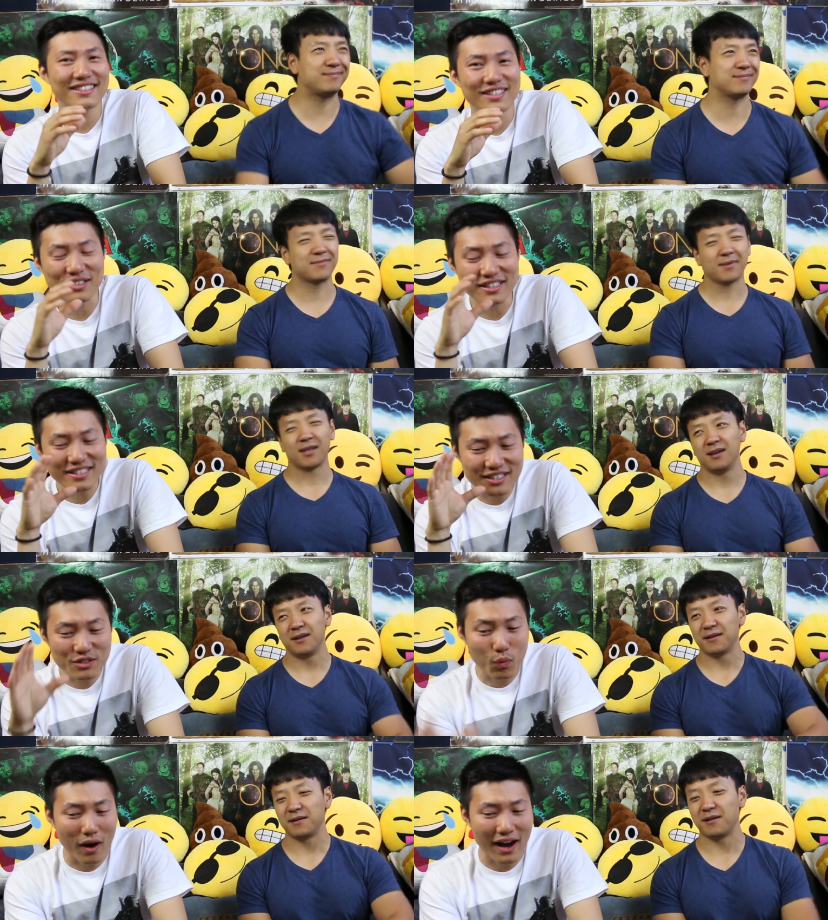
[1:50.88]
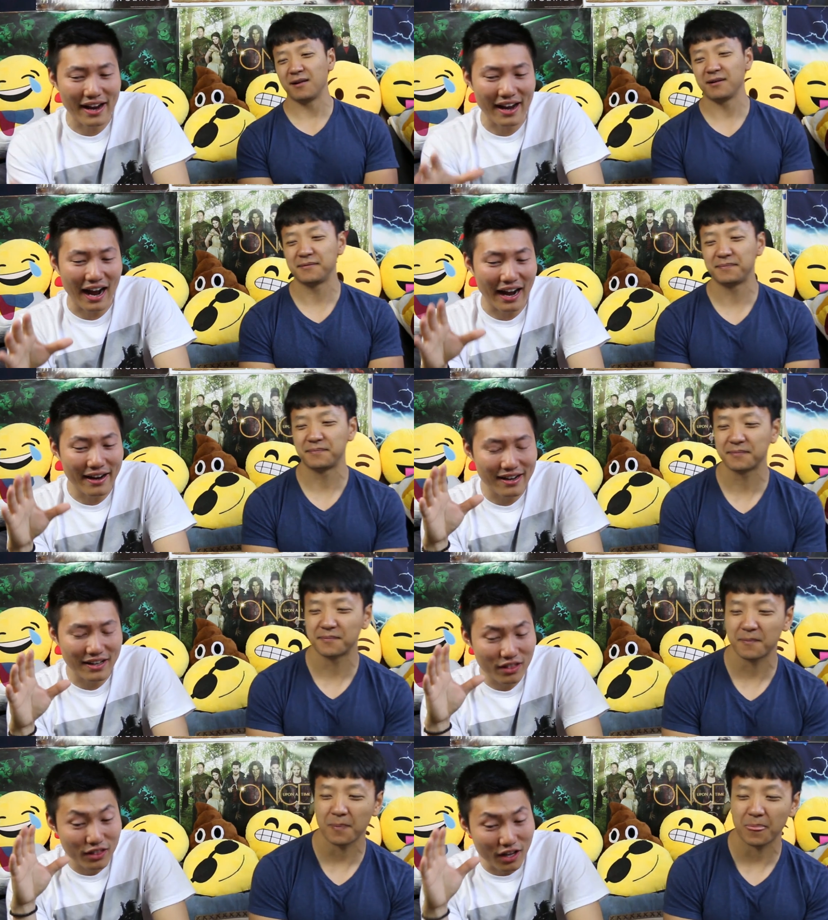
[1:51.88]
Speaker 1: so this is why I
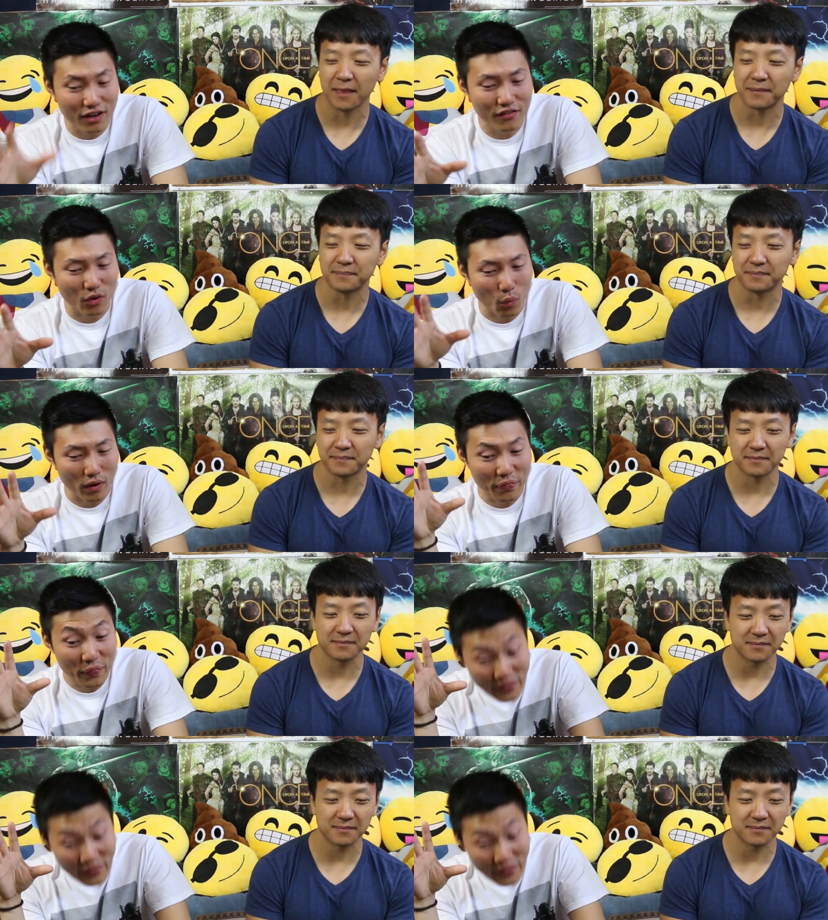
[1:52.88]
love what